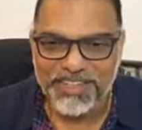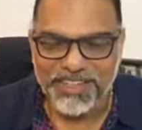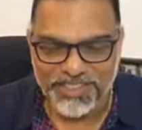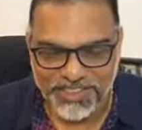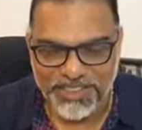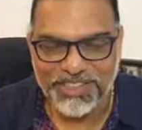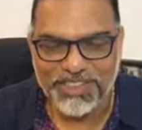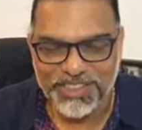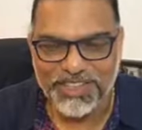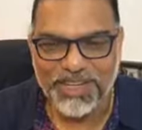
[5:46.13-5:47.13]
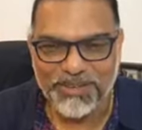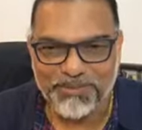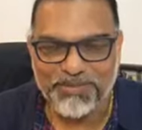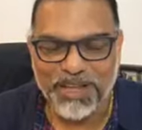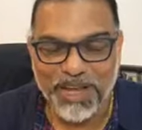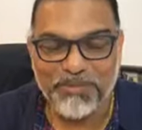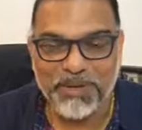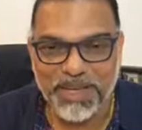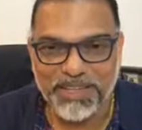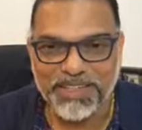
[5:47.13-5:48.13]
in Jesus' name.
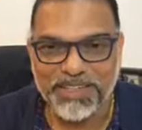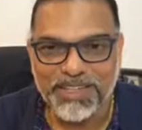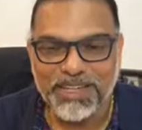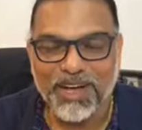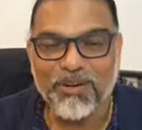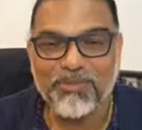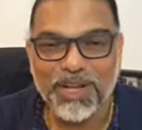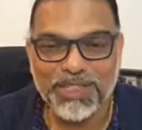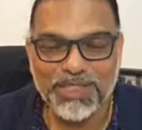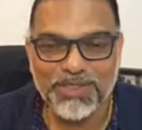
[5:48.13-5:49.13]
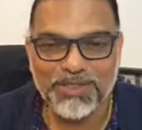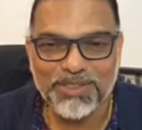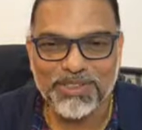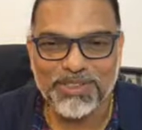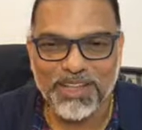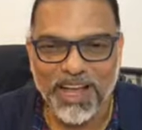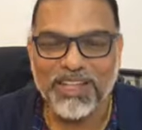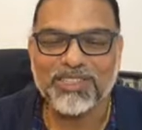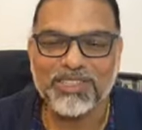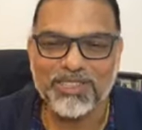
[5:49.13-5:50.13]
Amen. God bless you.
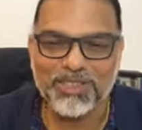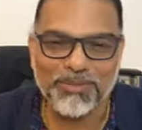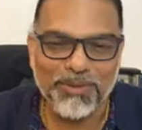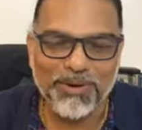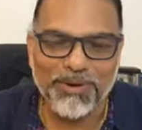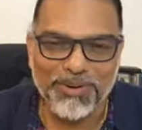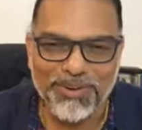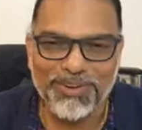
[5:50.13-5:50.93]
I'll see you tomorrow.